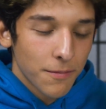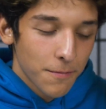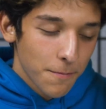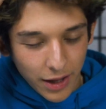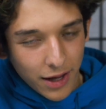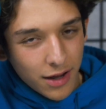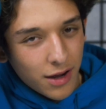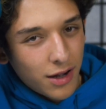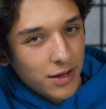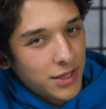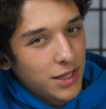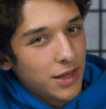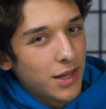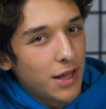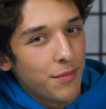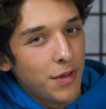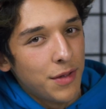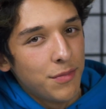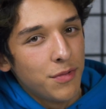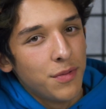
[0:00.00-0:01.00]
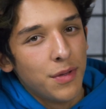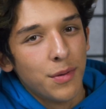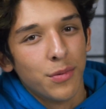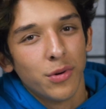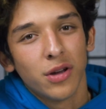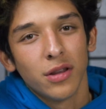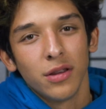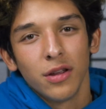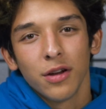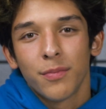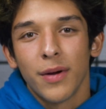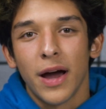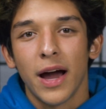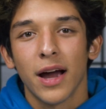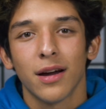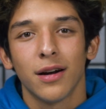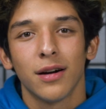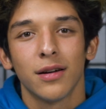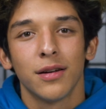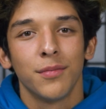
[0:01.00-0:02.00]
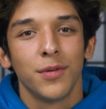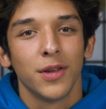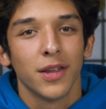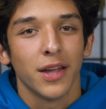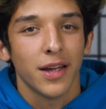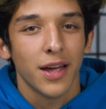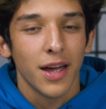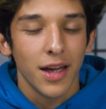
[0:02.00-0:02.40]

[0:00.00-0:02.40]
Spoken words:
Like content that maybe people can look back on and be like,